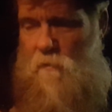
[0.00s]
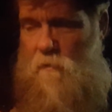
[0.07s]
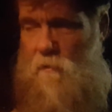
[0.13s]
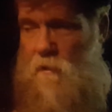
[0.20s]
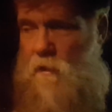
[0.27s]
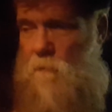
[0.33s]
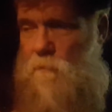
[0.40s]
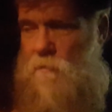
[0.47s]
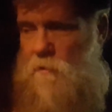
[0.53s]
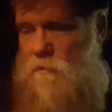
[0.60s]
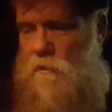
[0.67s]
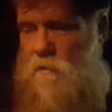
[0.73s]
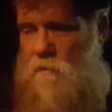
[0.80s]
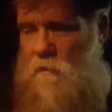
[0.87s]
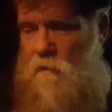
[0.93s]
Get up in your
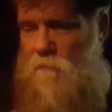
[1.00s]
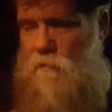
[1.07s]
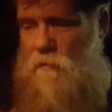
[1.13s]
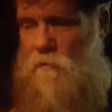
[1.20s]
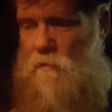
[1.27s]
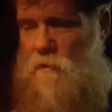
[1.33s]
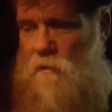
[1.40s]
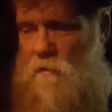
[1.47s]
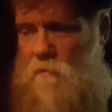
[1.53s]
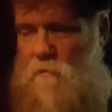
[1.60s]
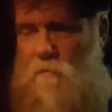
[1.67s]
seat. I'll give you a cookie.